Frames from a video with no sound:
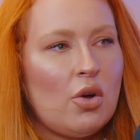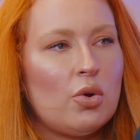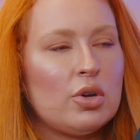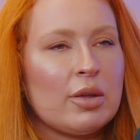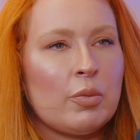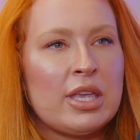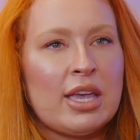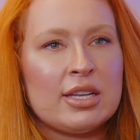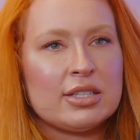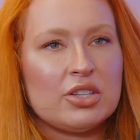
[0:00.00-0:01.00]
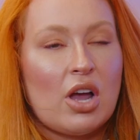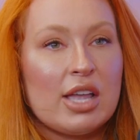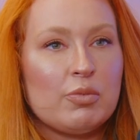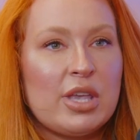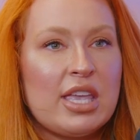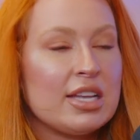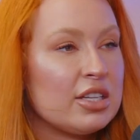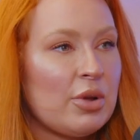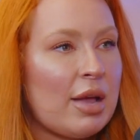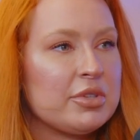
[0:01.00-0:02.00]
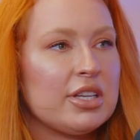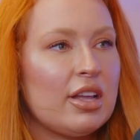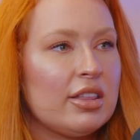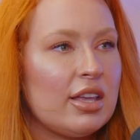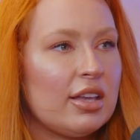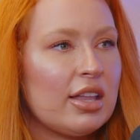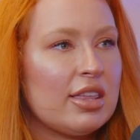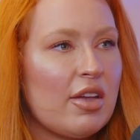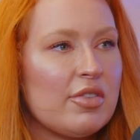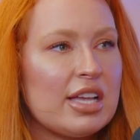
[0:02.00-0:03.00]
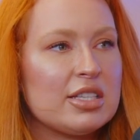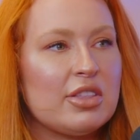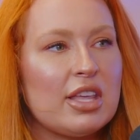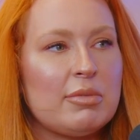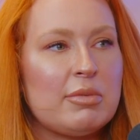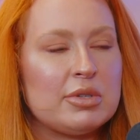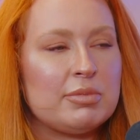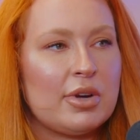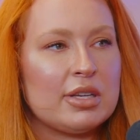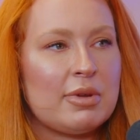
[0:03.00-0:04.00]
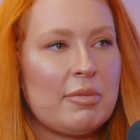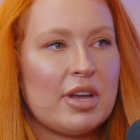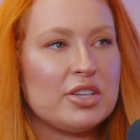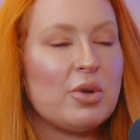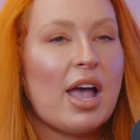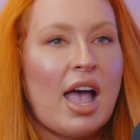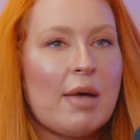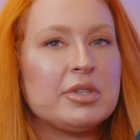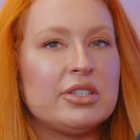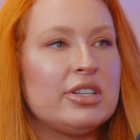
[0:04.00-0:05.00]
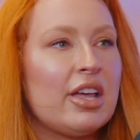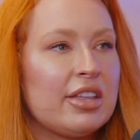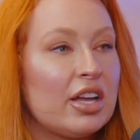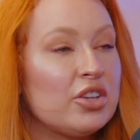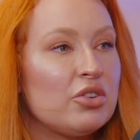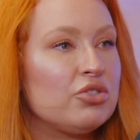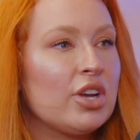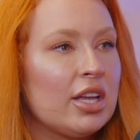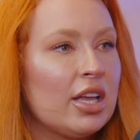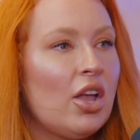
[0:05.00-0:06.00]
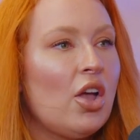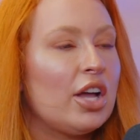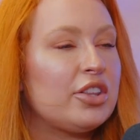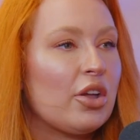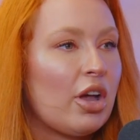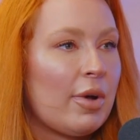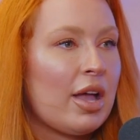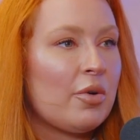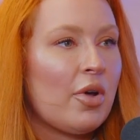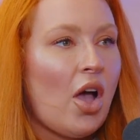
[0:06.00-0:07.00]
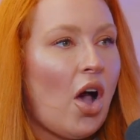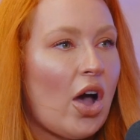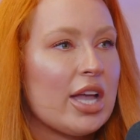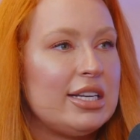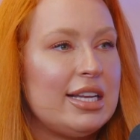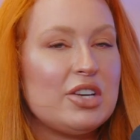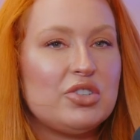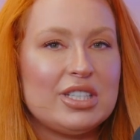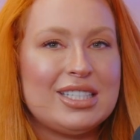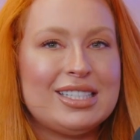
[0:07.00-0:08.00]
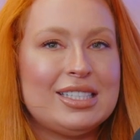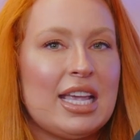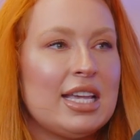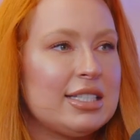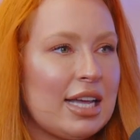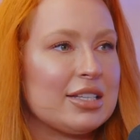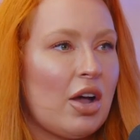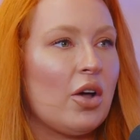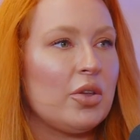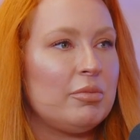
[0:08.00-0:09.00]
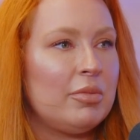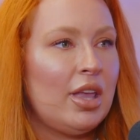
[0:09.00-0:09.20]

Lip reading: Or like weekends. I do absolutely nothing. I think that's the thing that people are surprised about me. I do absolutely nothing. I don't drink. I don't go out. I literally sit at home.